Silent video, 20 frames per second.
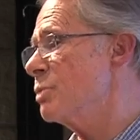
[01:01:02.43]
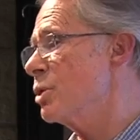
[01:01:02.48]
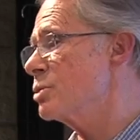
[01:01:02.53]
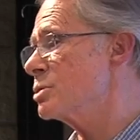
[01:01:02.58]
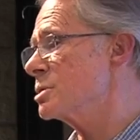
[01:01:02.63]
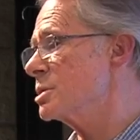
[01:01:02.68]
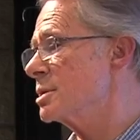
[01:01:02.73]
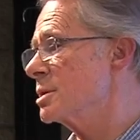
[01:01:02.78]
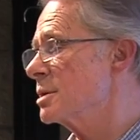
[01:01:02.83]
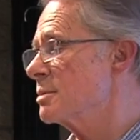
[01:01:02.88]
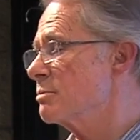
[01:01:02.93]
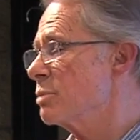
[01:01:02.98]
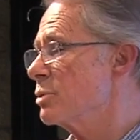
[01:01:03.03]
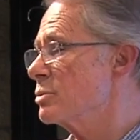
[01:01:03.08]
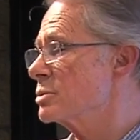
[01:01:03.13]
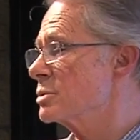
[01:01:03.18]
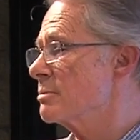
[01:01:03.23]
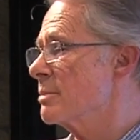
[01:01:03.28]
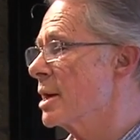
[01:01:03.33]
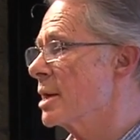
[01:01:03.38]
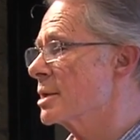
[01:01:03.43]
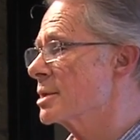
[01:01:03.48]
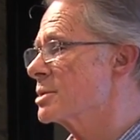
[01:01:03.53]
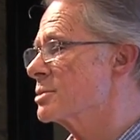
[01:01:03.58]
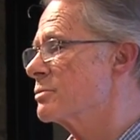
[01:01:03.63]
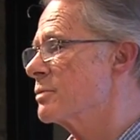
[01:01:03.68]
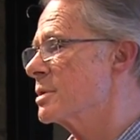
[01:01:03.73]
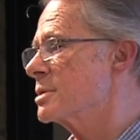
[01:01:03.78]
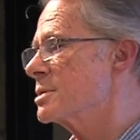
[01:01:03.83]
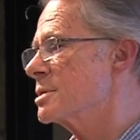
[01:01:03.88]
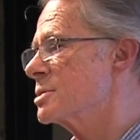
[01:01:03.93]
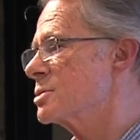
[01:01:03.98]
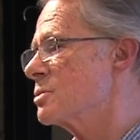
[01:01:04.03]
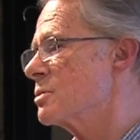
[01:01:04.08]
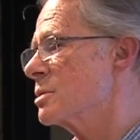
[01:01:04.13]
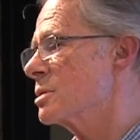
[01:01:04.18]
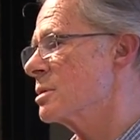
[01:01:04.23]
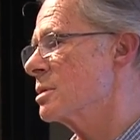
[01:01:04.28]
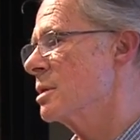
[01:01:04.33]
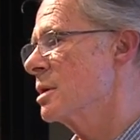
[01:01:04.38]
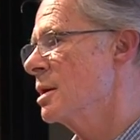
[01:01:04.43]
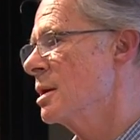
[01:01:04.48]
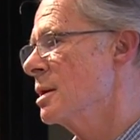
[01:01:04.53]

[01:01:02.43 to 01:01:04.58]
mostly in post-traumatic stress disorder.